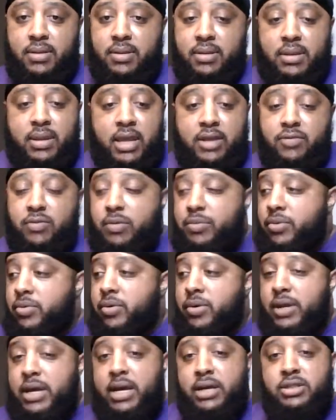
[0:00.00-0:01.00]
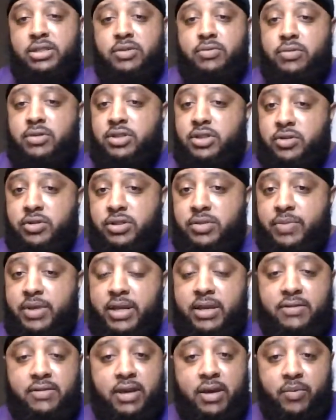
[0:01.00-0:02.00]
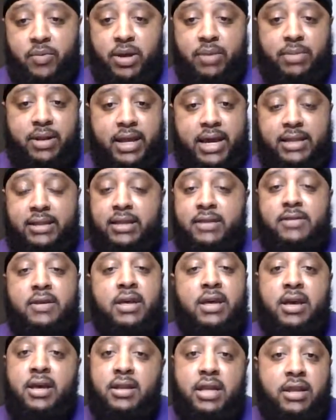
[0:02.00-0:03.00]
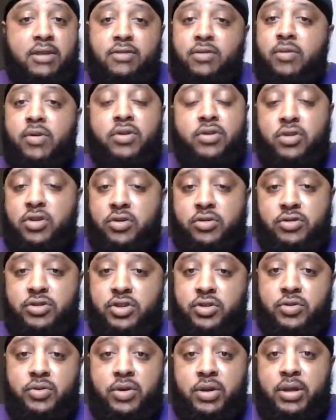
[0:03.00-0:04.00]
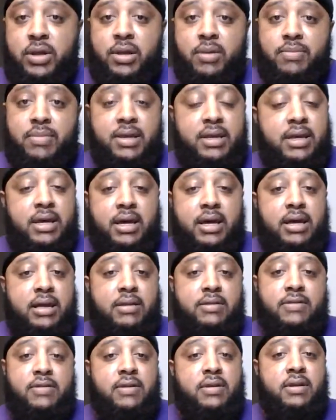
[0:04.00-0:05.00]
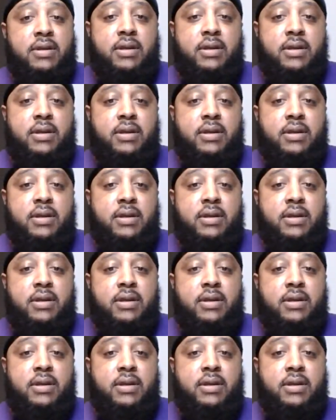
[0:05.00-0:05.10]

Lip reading: That's what boiled down. She was using me. And see, women like this, they just gonna use you because,